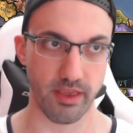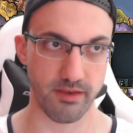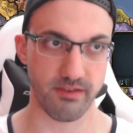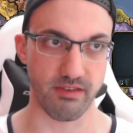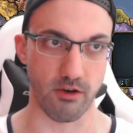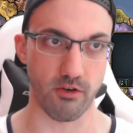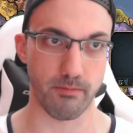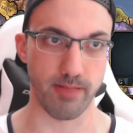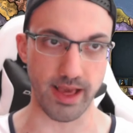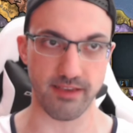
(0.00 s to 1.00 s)
So,
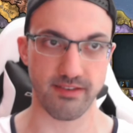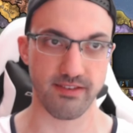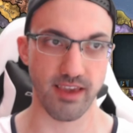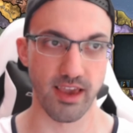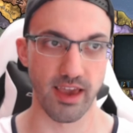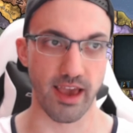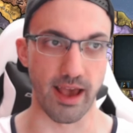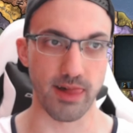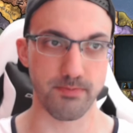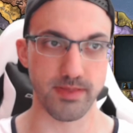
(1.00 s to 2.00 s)
please,
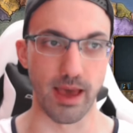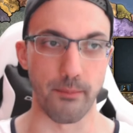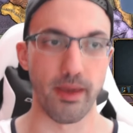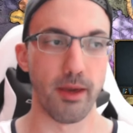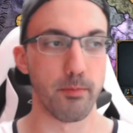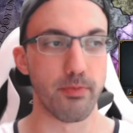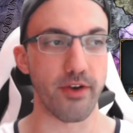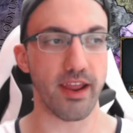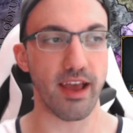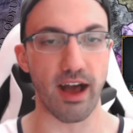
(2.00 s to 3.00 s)
help them
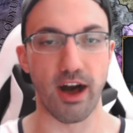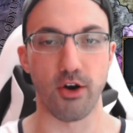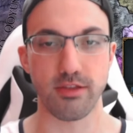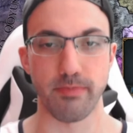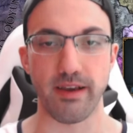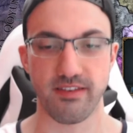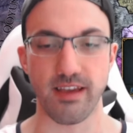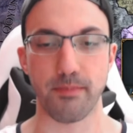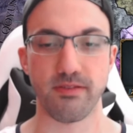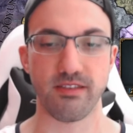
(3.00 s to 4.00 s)
bring out my
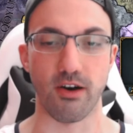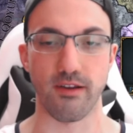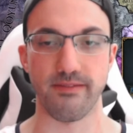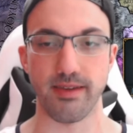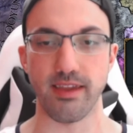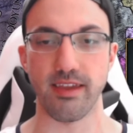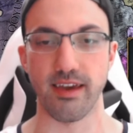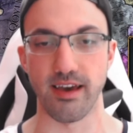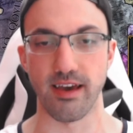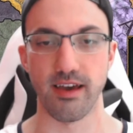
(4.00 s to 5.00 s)
subs out of
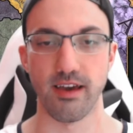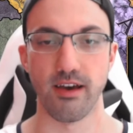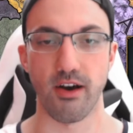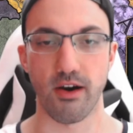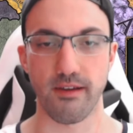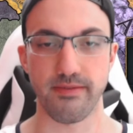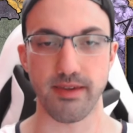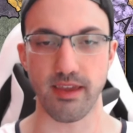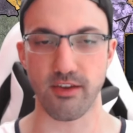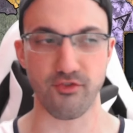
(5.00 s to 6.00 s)
the
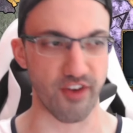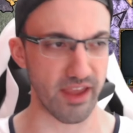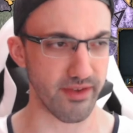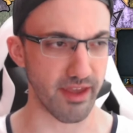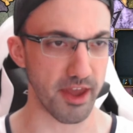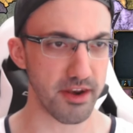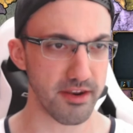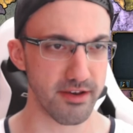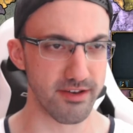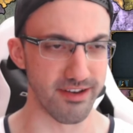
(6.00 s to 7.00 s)
grave again.
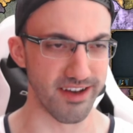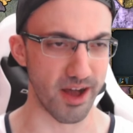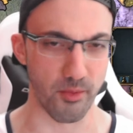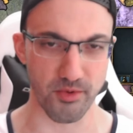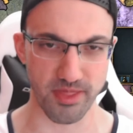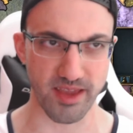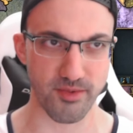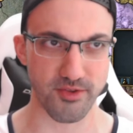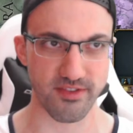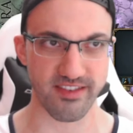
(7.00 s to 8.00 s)
I think we
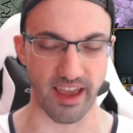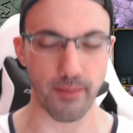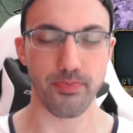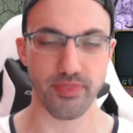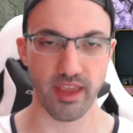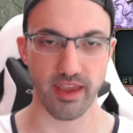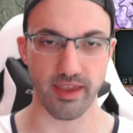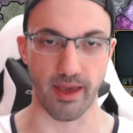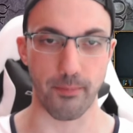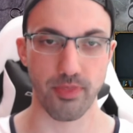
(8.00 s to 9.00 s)
could say.
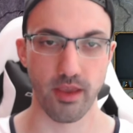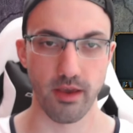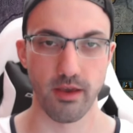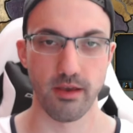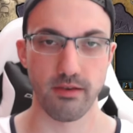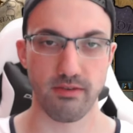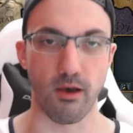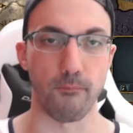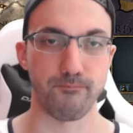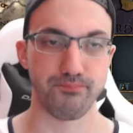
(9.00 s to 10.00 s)
Yeah.
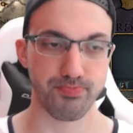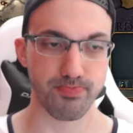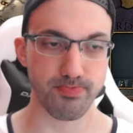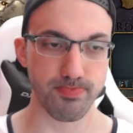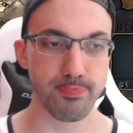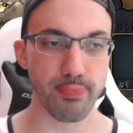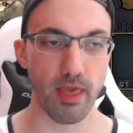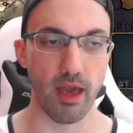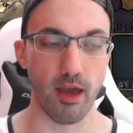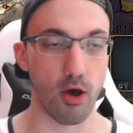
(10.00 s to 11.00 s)
So,
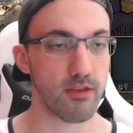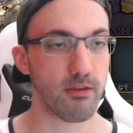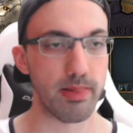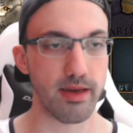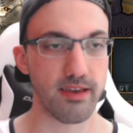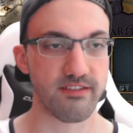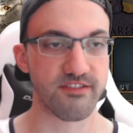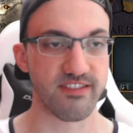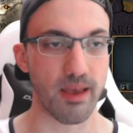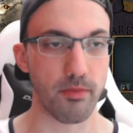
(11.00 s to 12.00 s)
also please
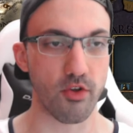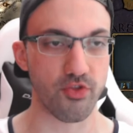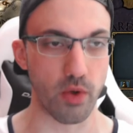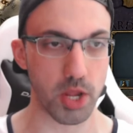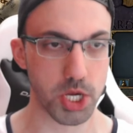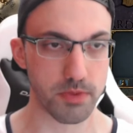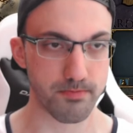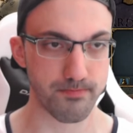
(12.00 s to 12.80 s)
sub me on Twitch.